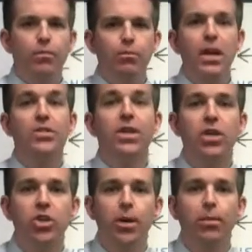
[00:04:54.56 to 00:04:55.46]

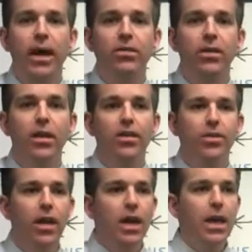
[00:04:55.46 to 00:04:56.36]
midsection up like
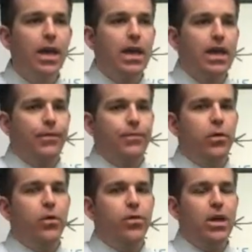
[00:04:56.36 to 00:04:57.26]
this, if
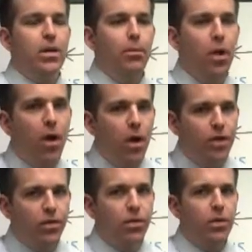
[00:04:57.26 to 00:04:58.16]
you see them
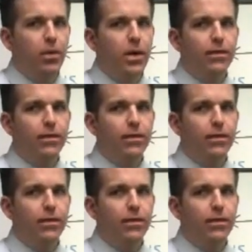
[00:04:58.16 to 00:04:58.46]
pause a little bit,